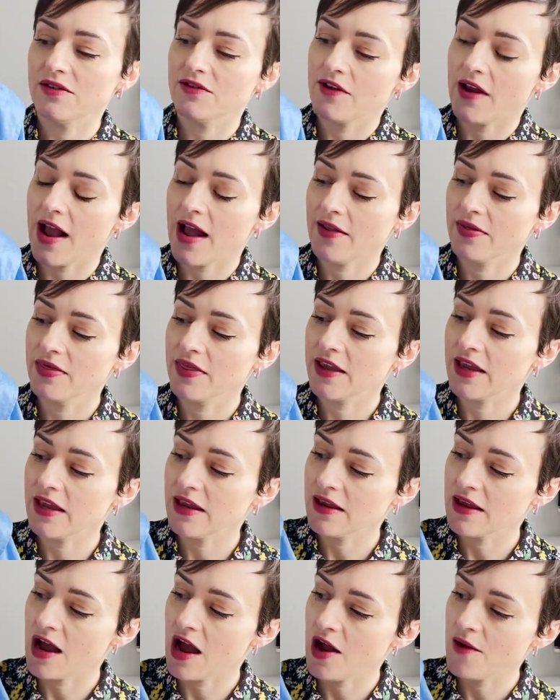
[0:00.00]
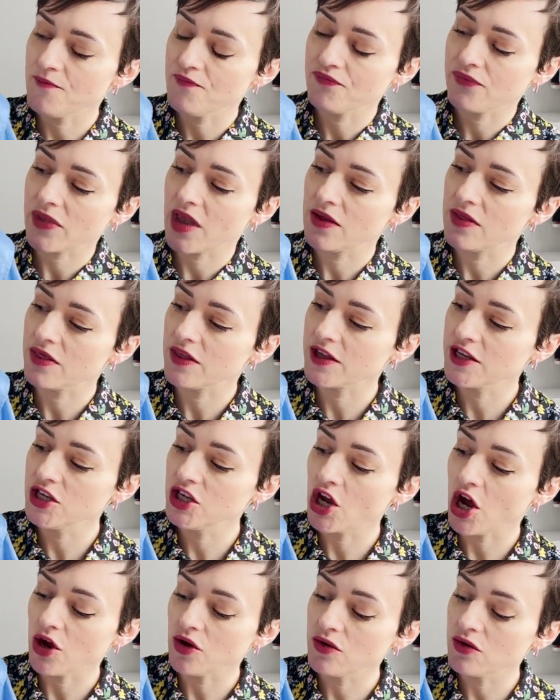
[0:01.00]
and the
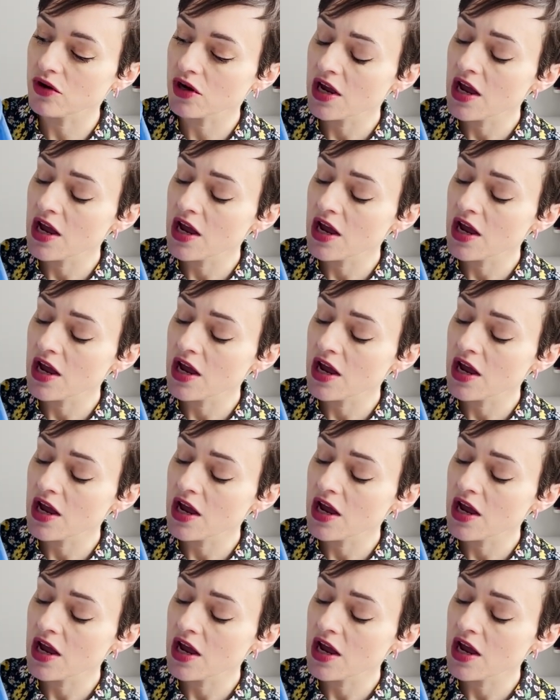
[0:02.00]
yoke.